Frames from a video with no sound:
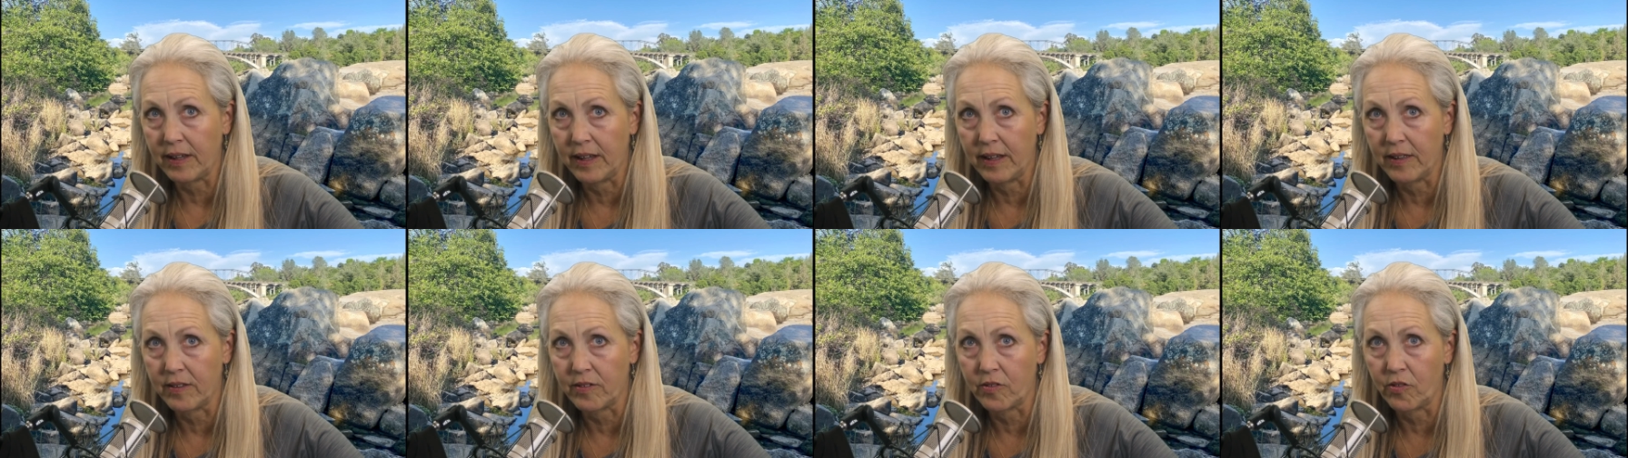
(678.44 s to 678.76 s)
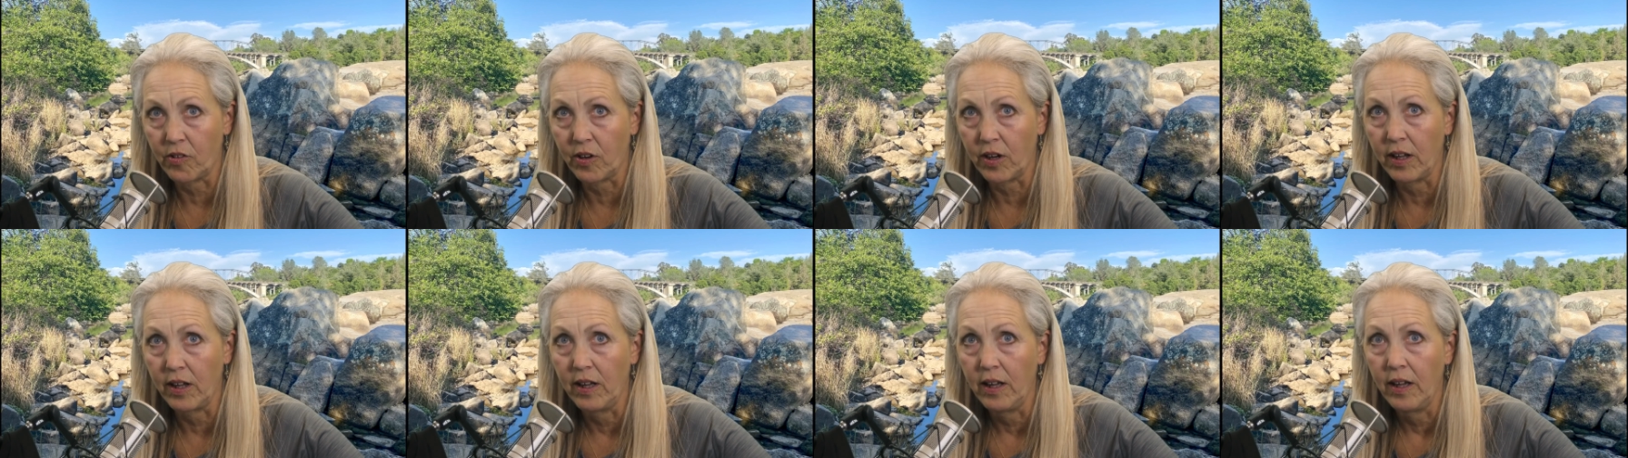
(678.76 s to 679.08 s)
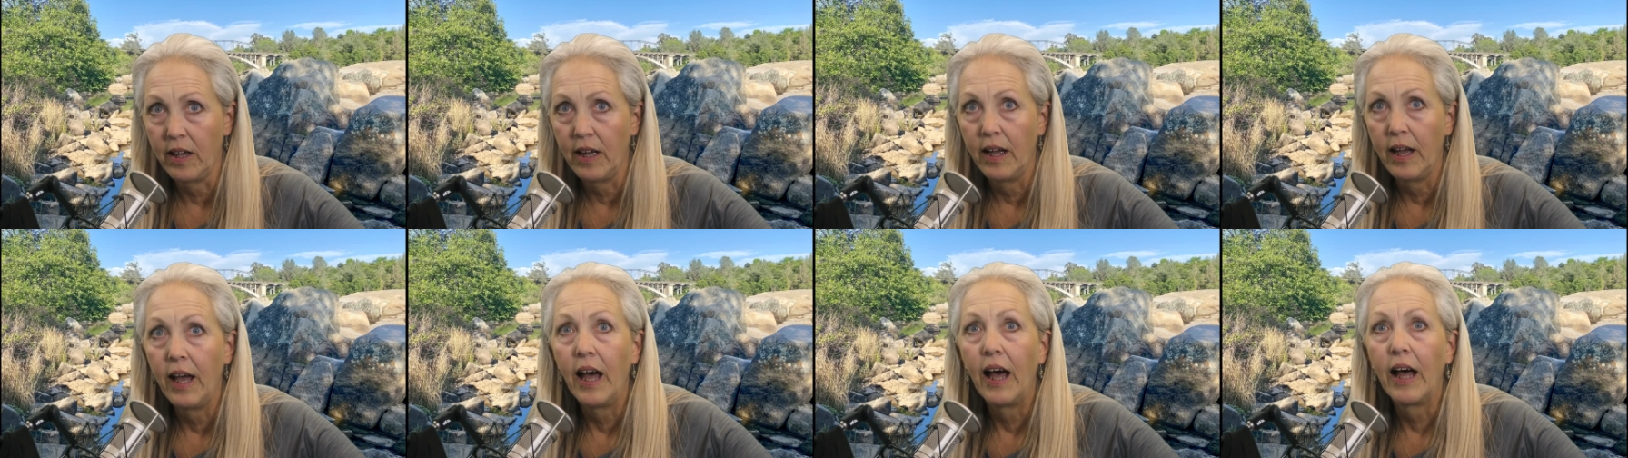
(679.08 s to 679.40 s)
history,
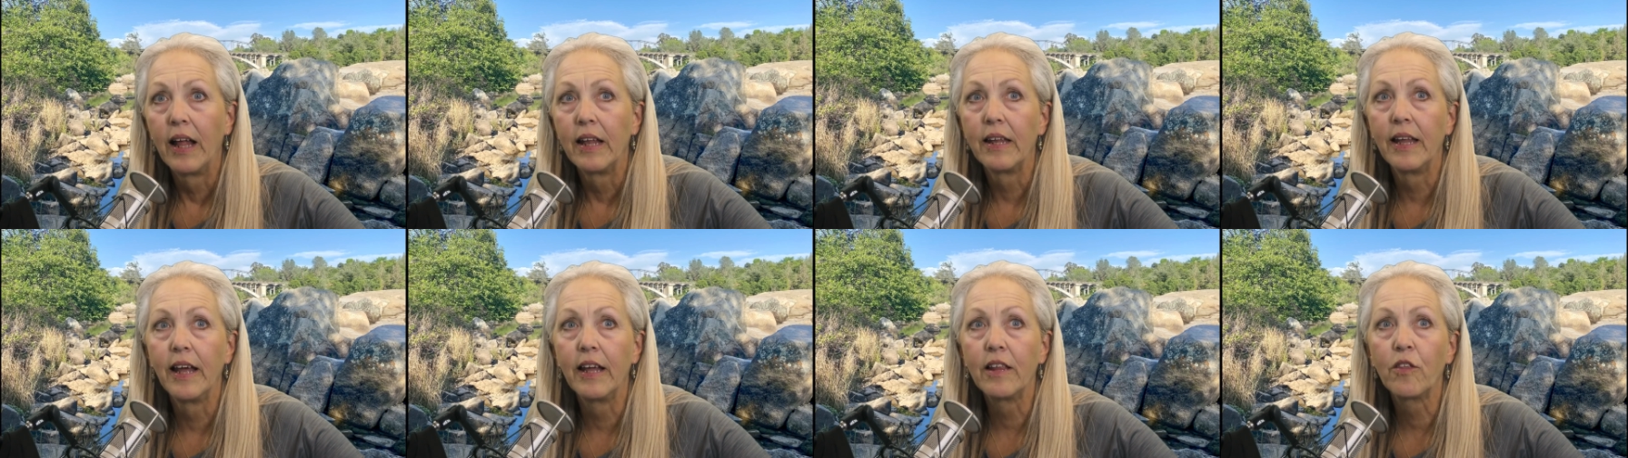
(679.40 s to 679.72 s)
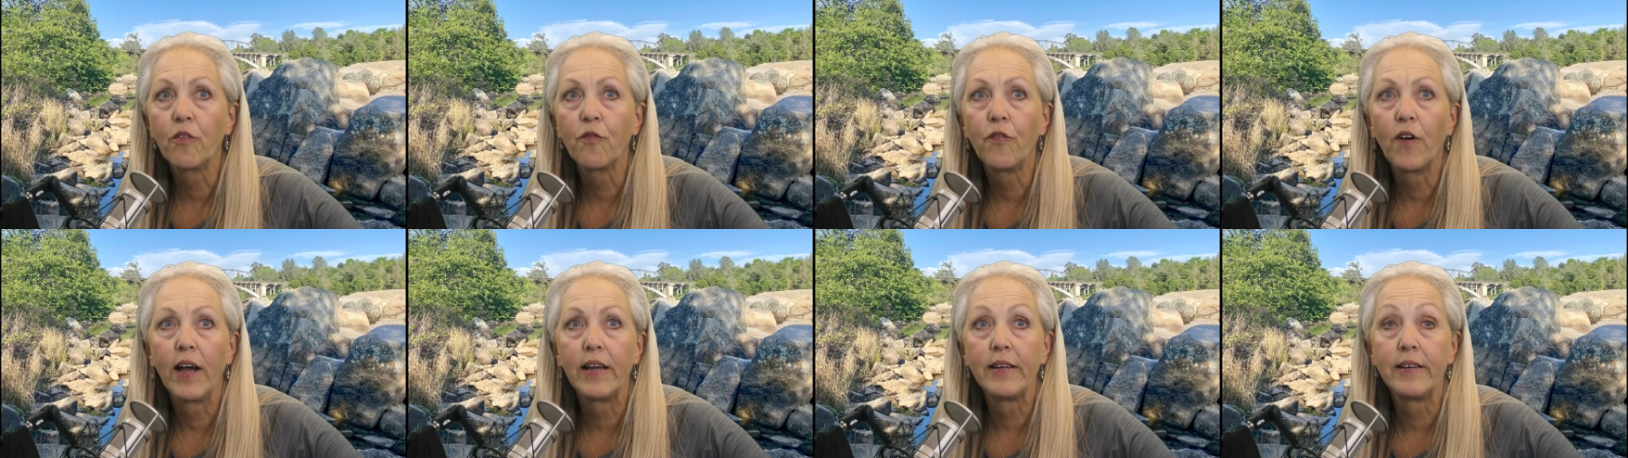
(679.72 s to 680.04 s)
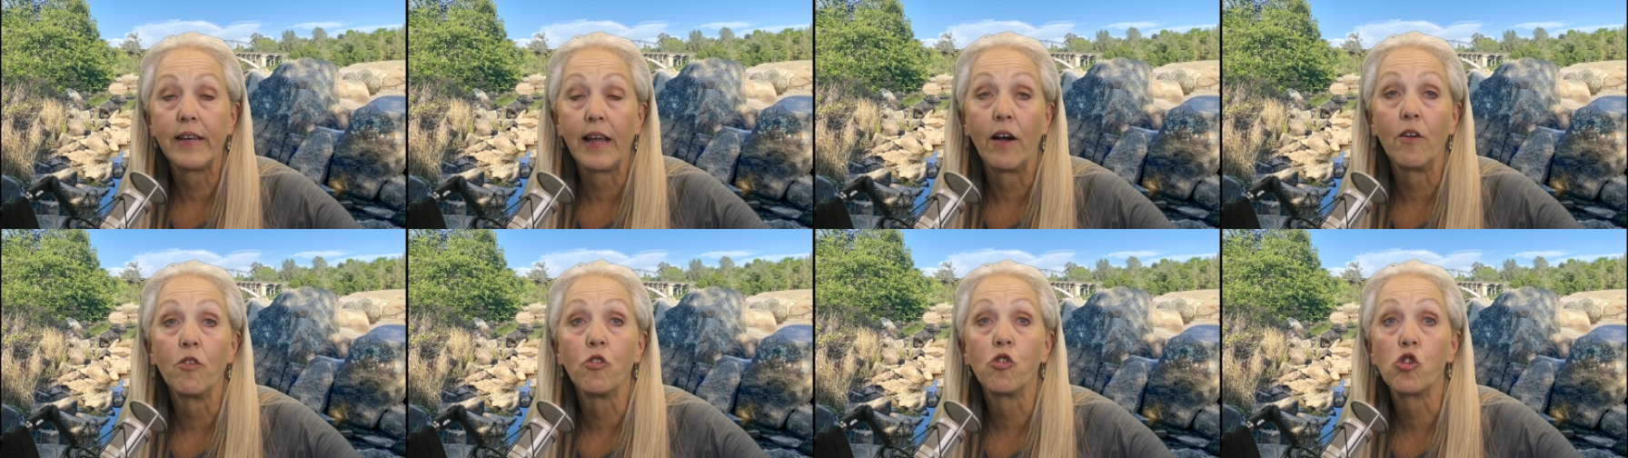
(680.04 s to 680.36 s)
let's find
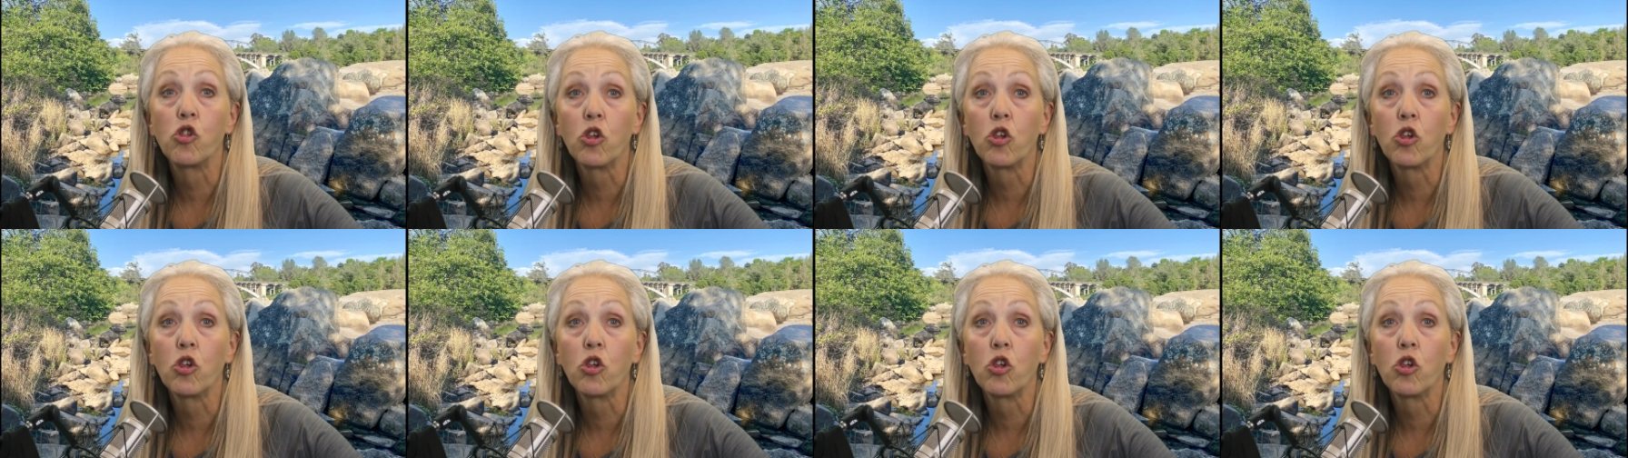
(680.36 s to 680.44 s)
out